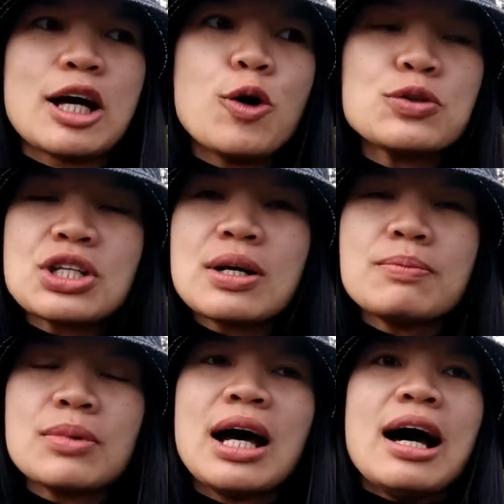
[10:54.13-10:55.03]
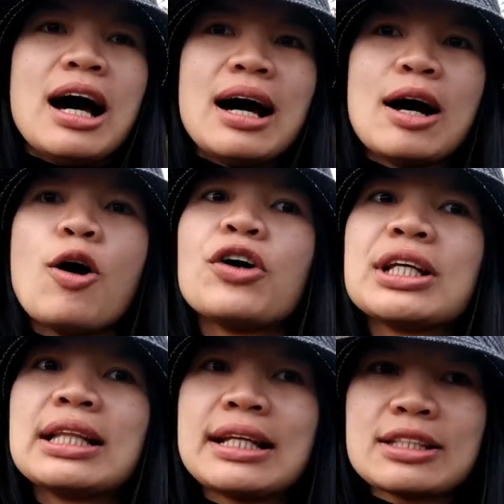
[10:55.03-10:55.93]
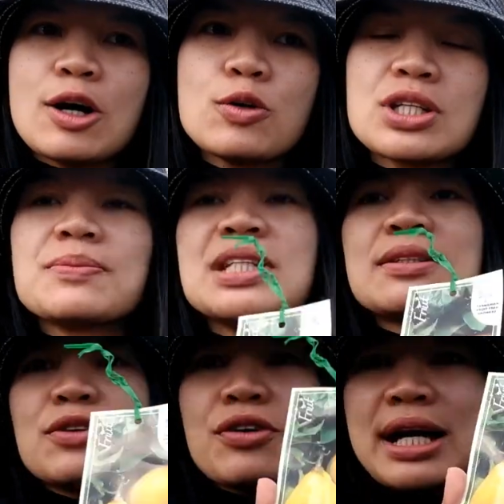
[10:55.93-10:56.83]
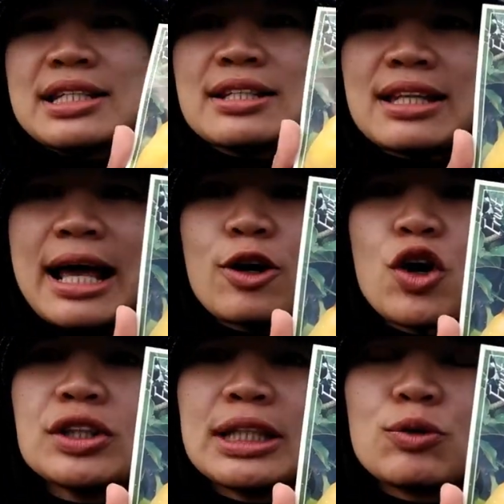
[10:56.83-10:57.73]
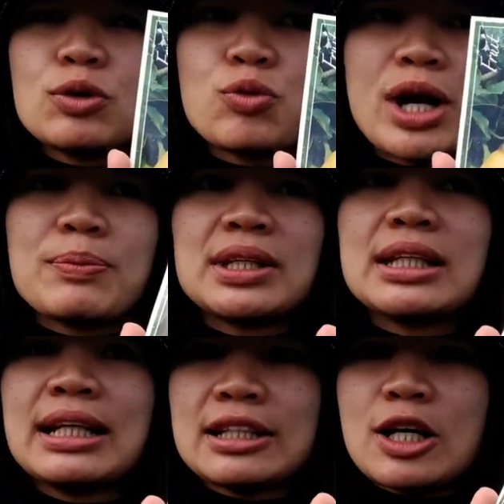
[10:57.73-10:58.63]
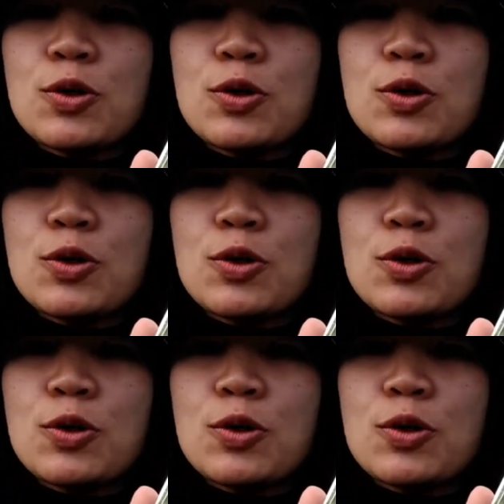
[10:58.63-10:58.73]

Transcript: autumn or in late autumn. This variety that I got, it will ripen in late